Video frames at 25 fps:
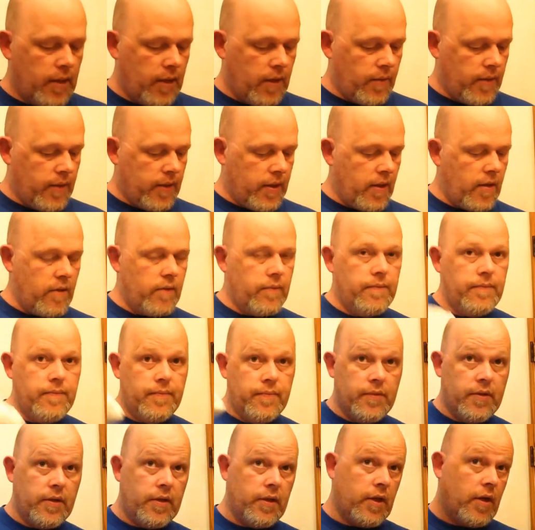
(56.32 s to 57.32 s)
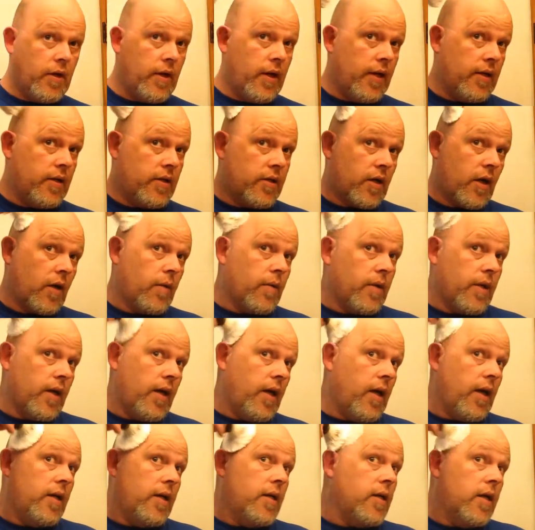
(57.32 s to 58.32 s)
Here we go. I'm going to go ahead and start with the
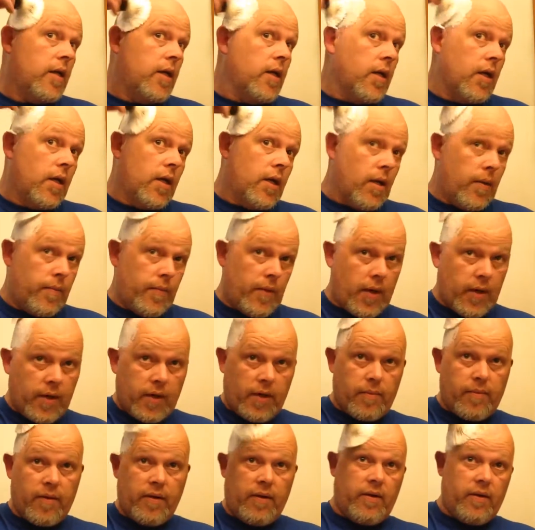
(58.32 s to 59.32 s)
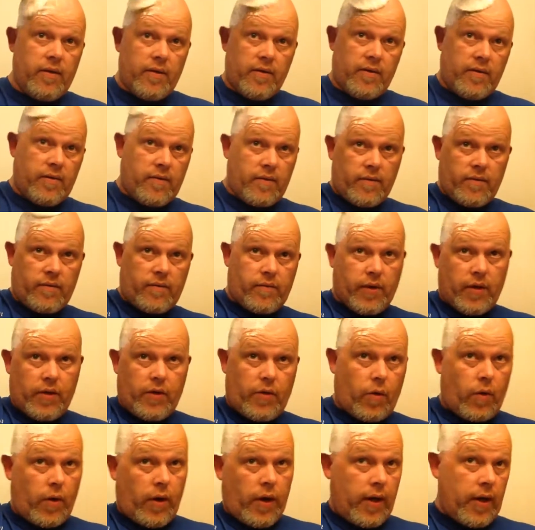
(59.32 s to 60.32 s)
head. I'm not going to be
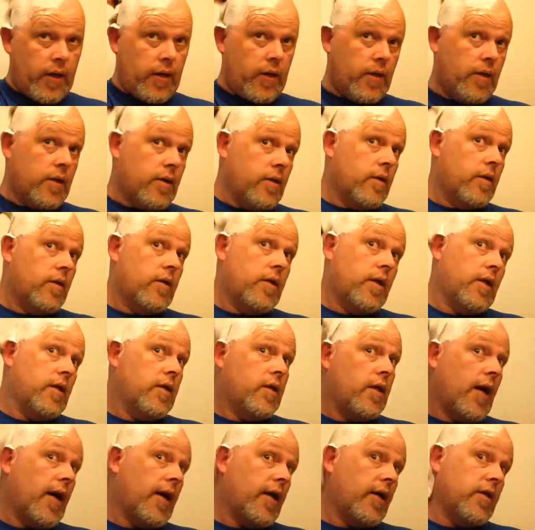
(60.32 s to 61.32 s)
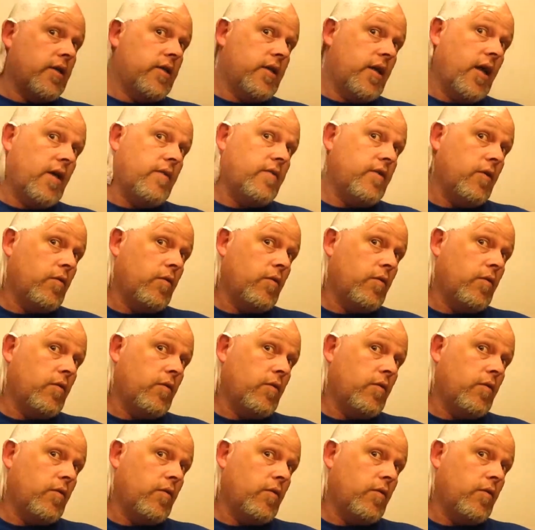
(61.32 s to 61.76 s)
recording the entire shave.